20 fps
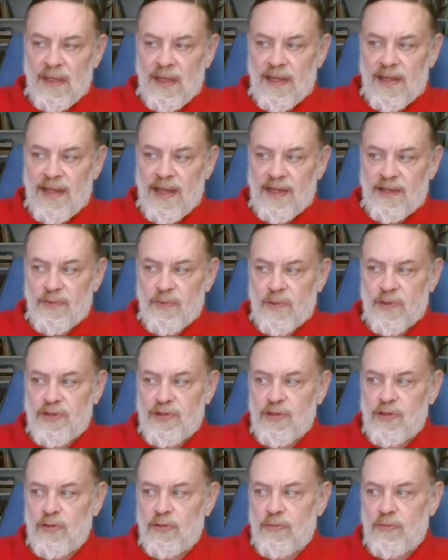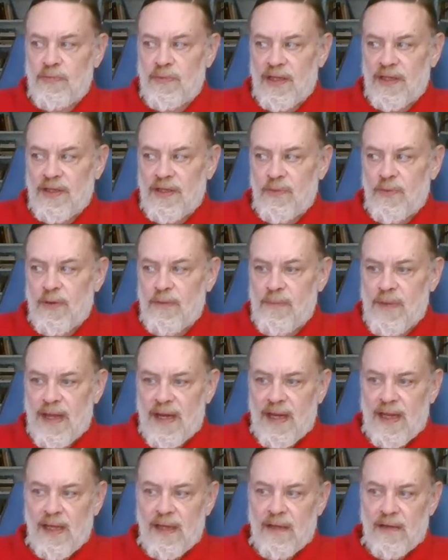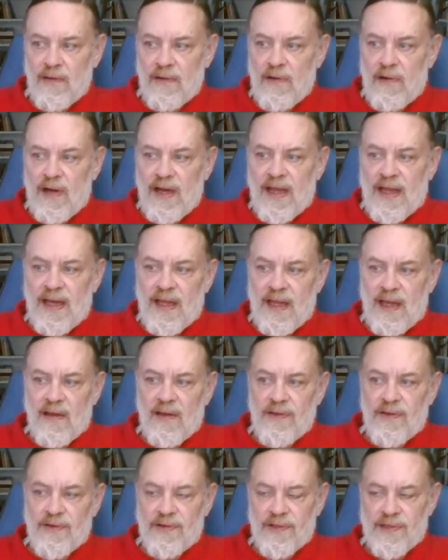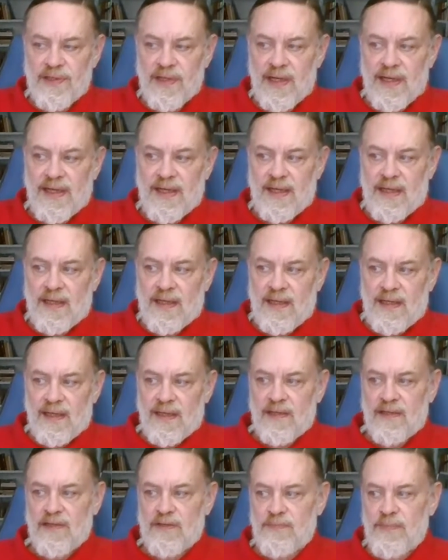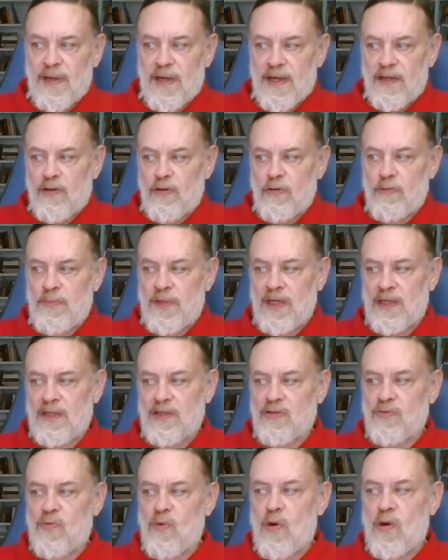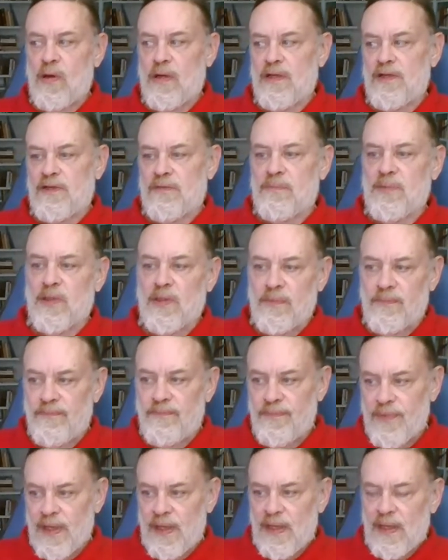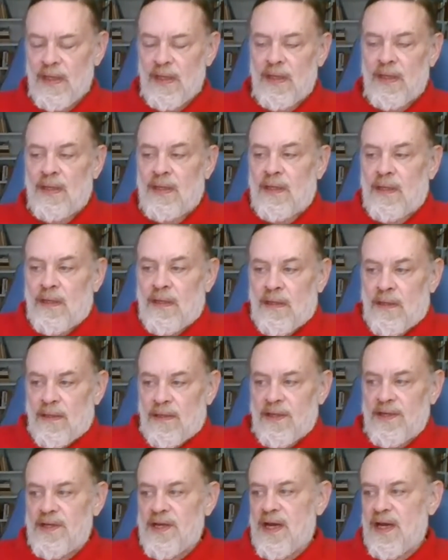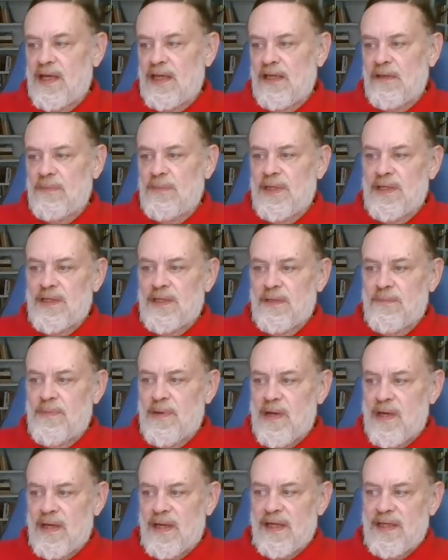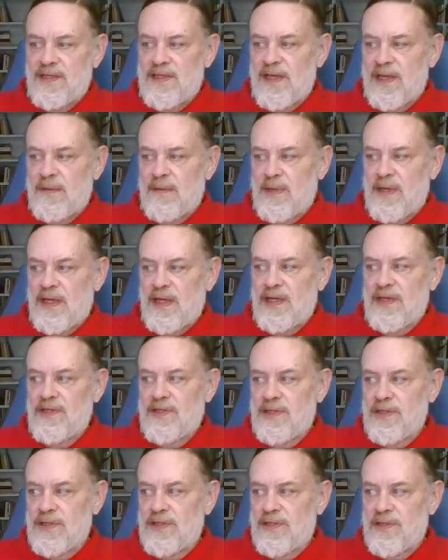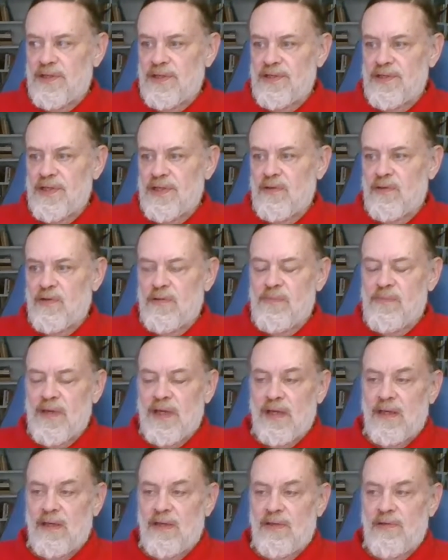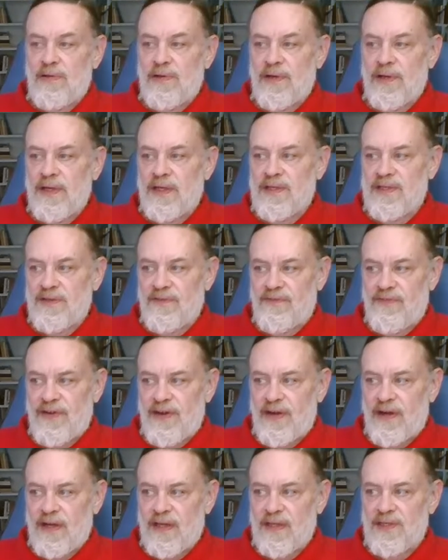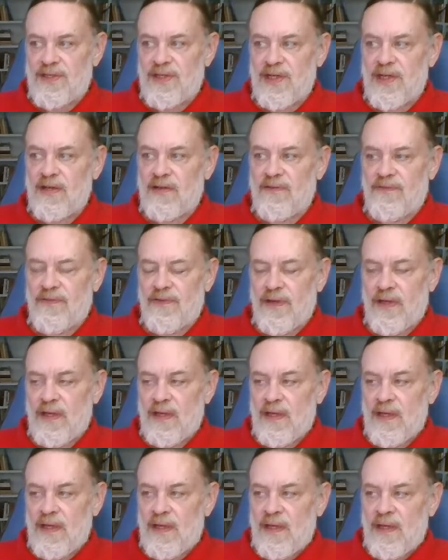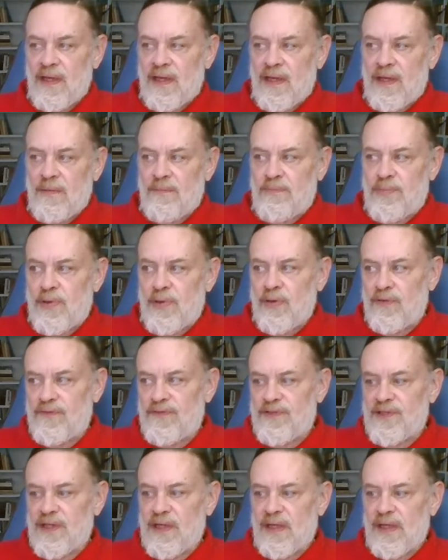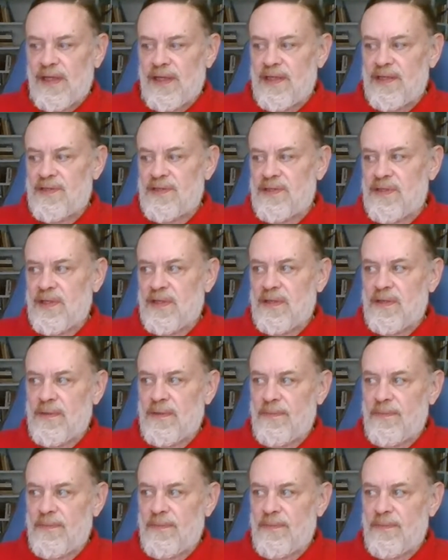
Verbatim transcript: That to assume that there were many or any others like it is by no means warrantable. The document, upon examination, turns out to be a curious affair in itself and proves, at least,